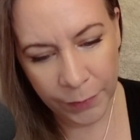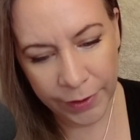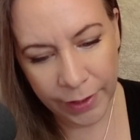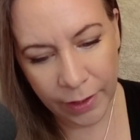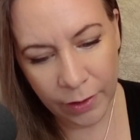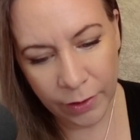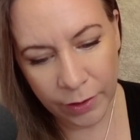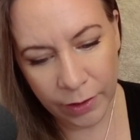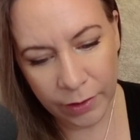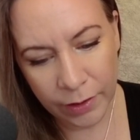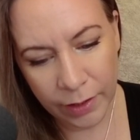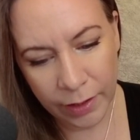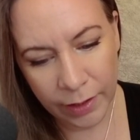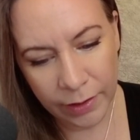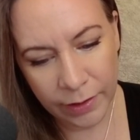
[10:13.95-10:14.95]
yeah, look at
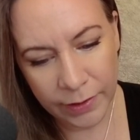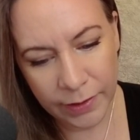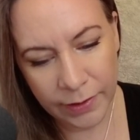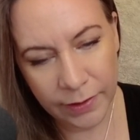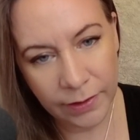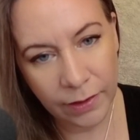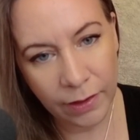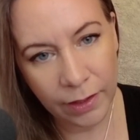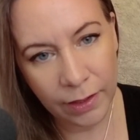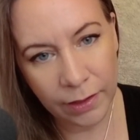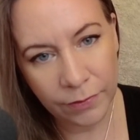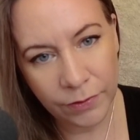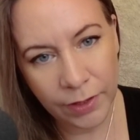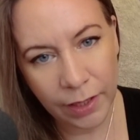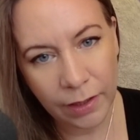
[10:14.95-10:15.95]
the style
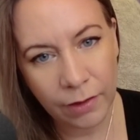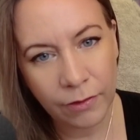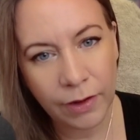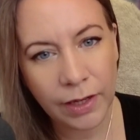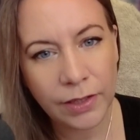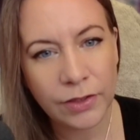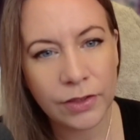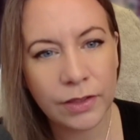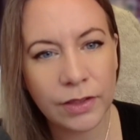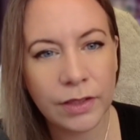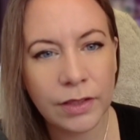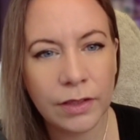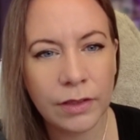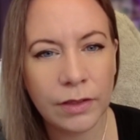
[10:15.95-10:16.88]
of decoration.